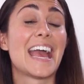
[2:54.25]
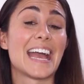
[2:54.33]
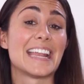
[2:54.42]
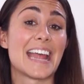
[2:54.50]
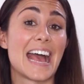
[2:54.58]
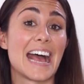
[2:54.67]

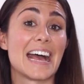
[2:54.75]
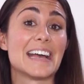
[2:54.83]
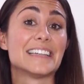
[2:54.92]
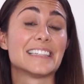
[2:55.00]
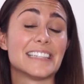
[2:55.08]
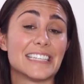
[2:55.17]
and
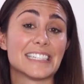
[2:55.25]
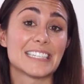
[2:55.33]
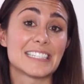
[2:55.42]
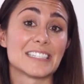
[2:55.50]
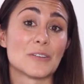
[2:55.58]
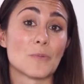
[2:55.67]
had the
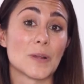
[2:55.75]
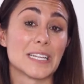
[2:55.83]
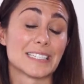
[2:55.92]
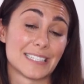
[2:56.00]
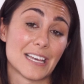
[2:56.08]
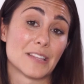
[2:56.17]
assistant wanting
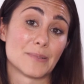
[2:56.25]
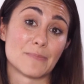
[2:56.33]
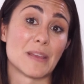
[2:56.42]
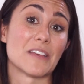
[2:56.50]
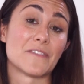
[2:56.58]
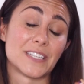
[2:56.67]
to sell them to
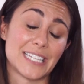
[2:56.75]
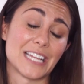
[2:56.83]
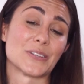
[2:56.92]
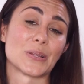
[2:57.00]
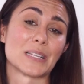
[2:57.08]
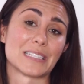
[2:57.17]
me for
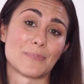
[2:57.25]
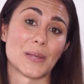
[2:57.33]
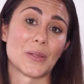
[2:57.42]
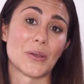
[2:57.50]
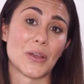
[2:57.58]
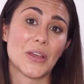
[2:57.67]
$10 a
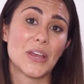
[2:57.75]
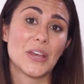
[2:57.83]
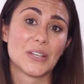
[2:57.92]
pillow.